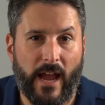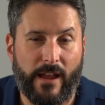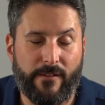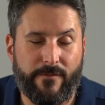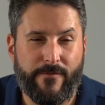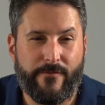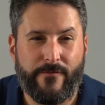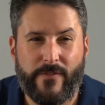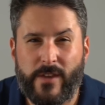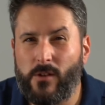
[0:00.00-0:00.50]
I
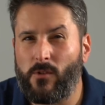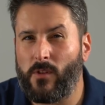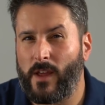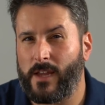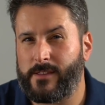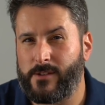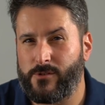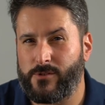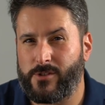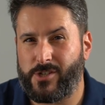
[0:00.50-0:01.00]
feel
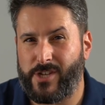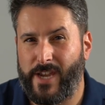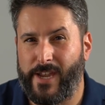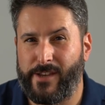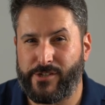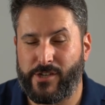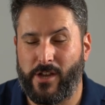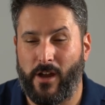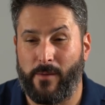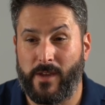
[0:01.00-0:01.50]
like there's
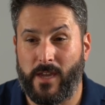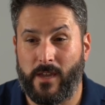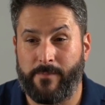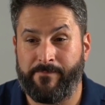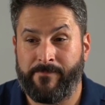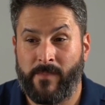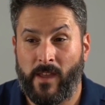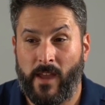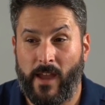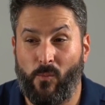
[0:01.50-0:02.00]
change coming